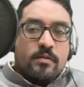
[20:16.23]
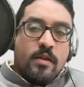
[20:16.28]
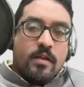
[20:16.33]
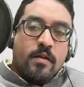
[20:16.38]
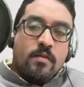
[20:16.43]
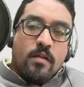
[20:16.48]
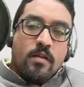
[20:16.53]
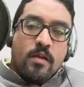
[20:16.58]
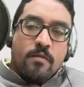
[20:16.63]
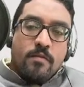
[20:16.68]

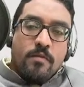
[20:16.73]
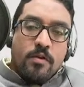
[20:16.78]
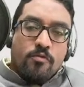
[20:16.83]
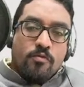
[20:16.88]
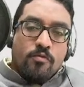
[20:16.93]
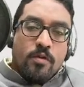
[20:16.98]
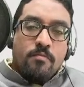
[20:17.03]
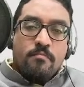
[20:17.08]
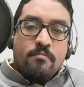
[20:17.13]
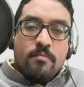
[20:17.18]
title given to
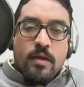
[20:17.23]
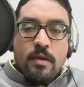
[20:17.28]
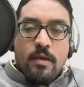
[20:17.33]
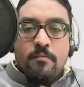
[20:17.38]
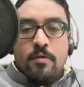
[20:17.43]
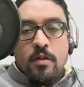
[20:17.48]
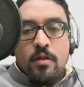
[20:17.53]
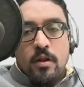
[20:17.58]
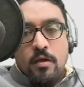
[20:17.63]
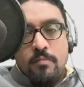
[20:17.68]
him by
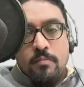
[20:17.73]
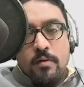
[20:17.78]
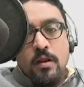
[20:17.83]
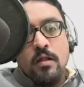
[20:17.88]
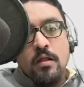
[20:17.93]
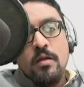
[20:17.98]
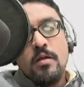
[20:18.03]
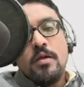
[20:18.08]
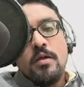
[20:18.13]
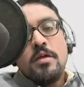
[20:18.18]
Emperor
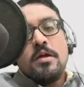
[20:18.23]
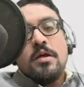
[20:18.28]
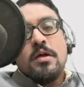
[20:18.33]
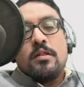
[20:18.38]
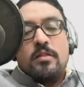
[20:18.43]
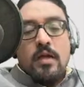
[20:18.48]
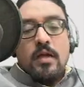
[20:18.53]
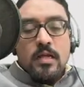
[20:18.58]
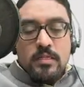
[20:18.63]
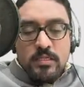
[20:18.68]
Akbar.
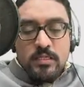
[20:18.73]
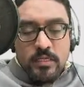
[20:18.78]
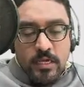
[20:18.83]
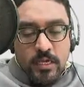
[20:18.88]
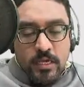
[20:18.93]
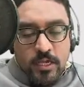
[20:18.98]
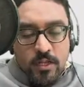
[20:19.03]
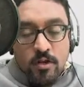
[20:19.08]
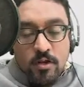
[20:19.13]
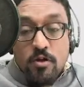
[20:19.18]

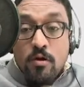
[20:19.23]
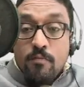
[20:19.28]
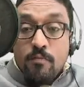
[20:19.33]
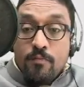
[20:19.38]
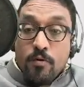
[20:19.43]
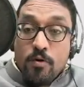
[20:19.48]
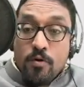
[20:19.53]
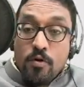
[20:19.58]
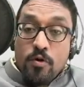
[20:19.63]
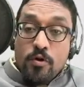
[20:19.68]
Tansen
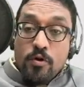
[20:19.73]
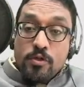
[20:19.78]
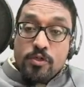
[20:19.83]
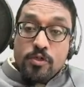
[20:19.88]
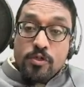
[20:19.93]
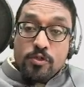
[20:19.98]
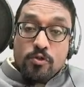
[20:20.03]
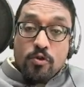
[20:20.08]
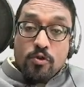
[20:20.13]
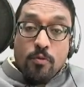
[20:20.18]
composed
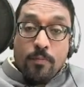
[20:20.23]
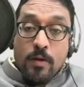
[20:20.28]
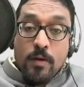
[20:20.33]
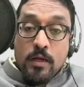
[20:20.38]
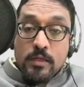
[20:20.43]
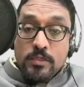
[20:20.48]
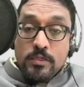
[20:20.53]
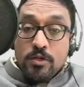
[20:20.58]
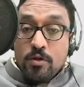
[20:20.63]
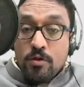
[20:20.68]

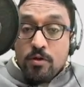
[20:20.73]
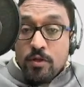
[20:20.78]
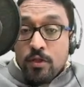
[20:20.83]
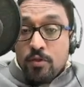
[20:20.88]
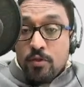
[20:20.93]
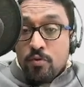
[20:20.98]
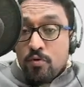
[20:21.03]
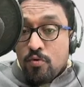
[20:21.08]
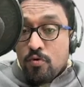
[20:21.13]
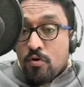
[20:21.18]
Drupads on
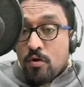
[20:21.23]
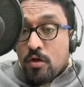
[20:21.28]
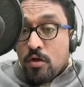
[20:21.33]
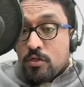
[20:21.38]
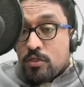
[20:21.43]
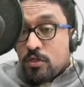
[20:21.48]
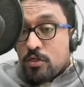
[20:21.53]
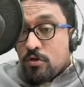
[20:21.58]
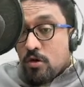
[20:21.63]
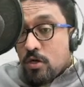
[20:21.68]
Hindu
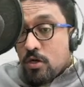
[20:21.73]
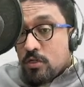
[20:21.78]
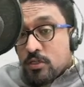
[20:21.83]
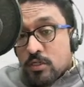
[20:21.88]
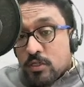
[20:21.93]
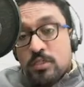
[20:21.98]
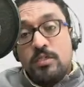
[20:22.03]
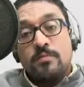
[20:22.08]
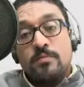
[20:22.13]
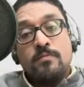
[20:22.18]
gods and
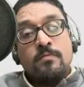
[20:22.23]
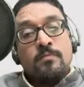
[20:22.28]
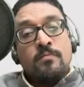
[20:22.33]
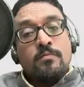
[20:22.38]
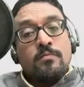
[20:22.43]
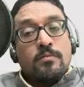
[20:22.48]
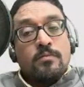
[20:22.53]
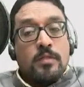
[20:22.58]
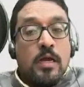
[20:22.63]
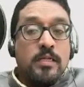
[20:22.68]
goddesses.
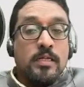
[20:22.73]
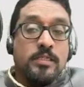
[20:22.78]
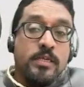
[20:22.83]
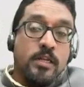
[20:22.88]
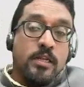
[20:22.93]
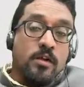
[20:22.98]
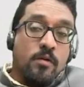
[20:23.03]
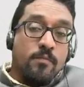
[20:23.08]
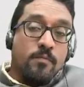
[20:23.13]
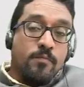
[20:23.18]

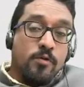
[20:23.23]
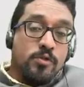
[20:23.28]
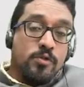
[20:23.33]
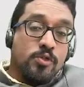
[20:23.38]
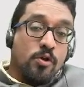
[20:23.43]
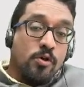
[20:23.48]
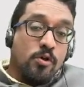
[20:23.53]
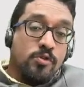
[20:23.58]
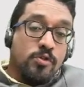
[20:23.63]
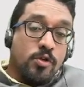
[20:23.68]
Tansen composed
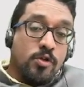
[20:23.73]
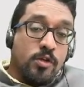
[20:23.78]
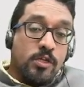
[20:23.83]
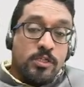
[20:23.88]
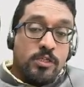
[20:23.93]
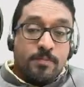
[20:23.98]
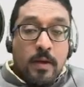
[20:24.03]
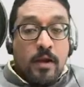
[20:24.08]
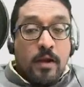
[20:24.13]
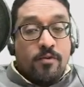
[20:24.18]
songs on
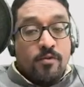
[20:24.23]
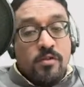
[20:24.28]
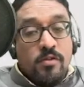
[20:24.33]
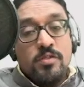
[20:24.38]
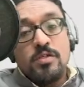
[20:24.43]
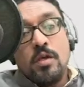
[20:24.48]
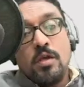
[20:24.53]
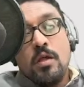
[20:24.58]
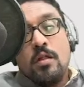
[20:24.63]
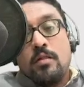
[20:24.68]
his
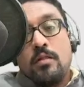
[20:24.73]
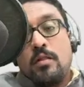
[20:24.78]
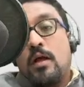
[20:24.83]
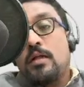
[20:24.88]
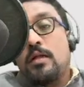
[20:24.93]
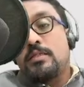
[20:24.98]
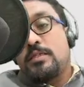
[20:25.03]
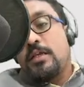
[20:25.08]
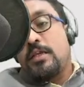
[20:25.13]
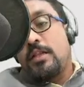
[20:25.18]
patrons.
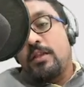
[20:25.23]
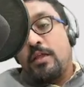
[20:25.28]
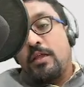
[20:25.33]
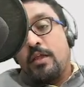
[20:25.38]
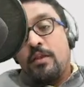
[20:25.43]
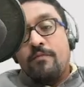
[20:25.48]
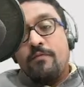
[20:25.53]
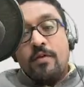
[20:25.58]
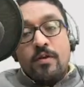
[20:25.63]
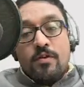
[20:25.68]
Tansen
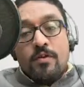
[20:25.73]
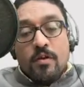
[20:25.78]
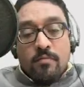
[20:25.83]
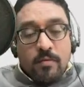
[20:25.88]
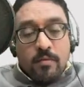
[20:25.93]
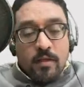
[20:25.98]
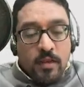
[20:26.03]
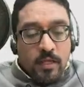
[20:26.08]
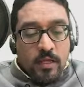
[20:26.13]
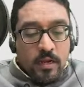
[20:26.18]
invented
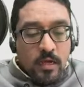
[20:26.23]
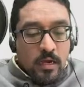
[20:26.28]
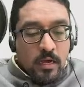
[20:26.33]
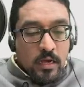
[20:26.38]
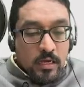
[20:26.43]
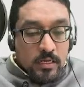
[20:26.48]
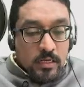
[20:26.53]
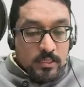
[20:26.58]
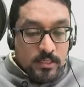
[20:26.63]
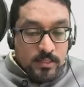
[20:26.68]
many
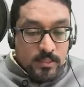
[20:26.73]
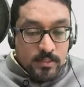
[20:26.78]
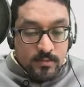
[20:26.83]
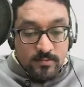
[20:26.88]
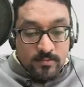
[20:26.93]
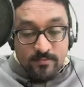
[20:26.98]
ragas.